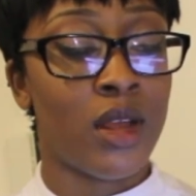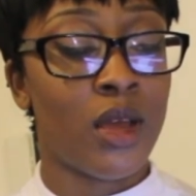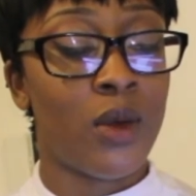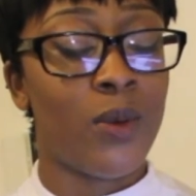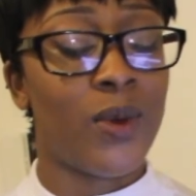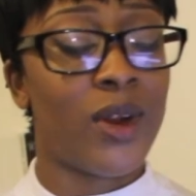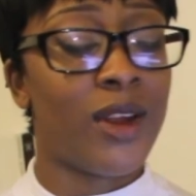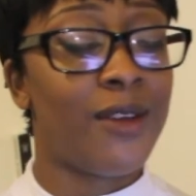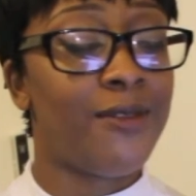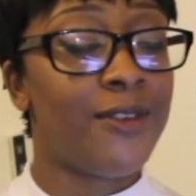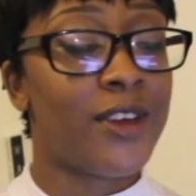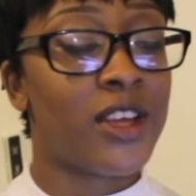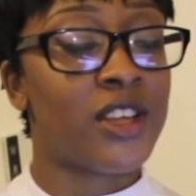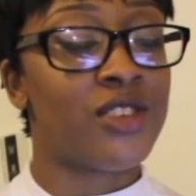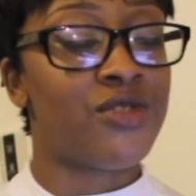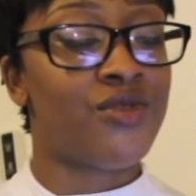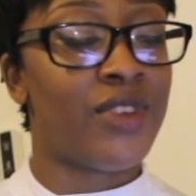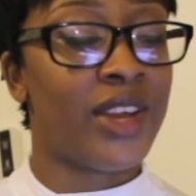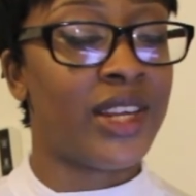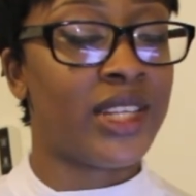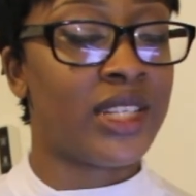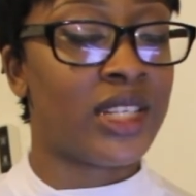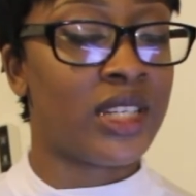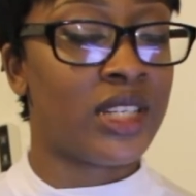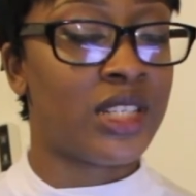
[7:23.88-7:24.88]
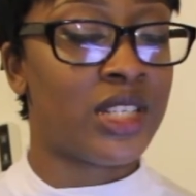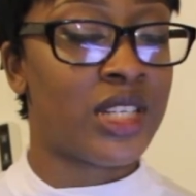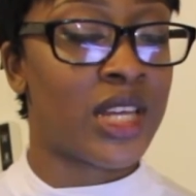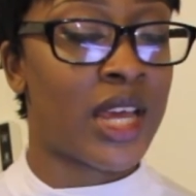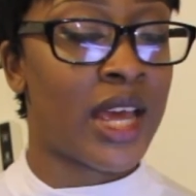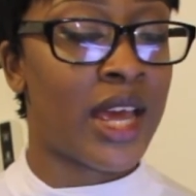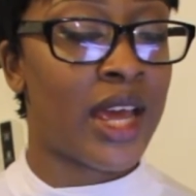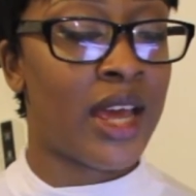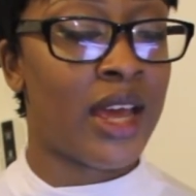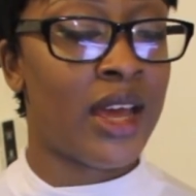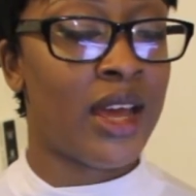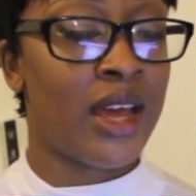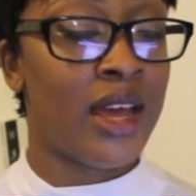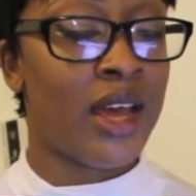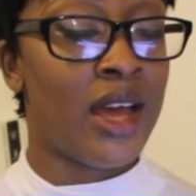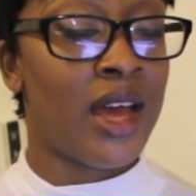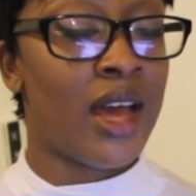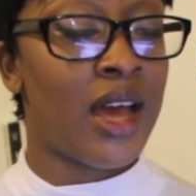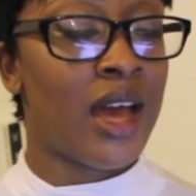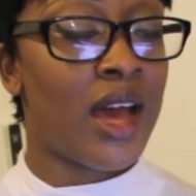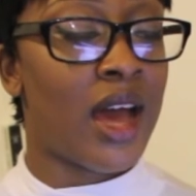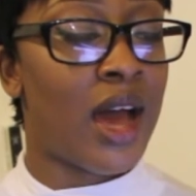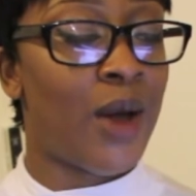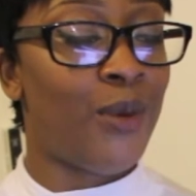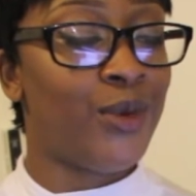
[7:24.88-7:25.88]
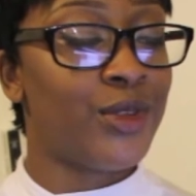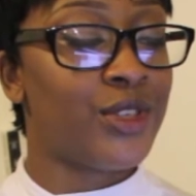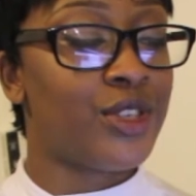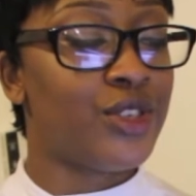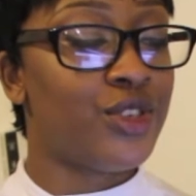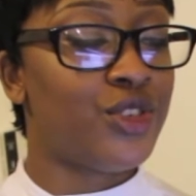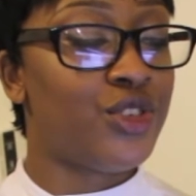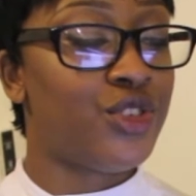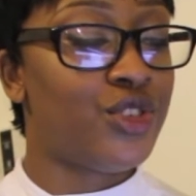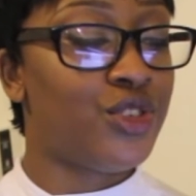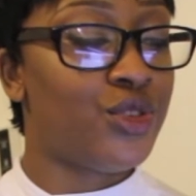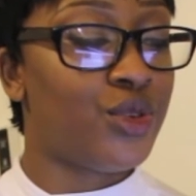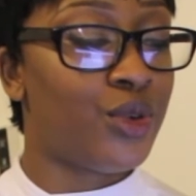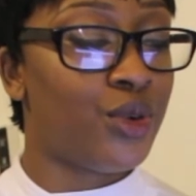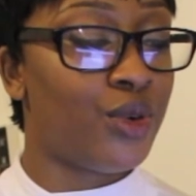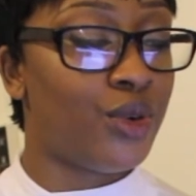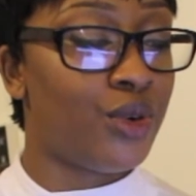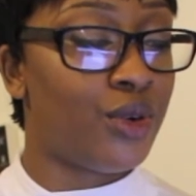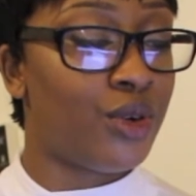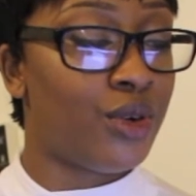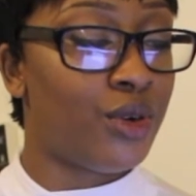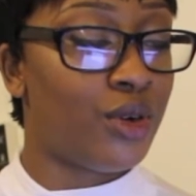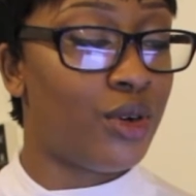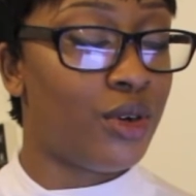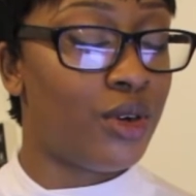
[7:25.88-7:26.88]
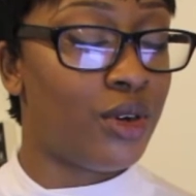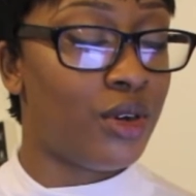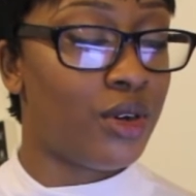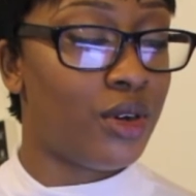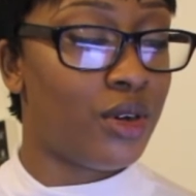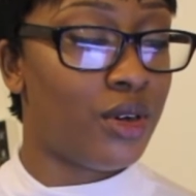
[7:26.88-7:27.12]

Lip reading: I first read this, yeah, I wasn't sure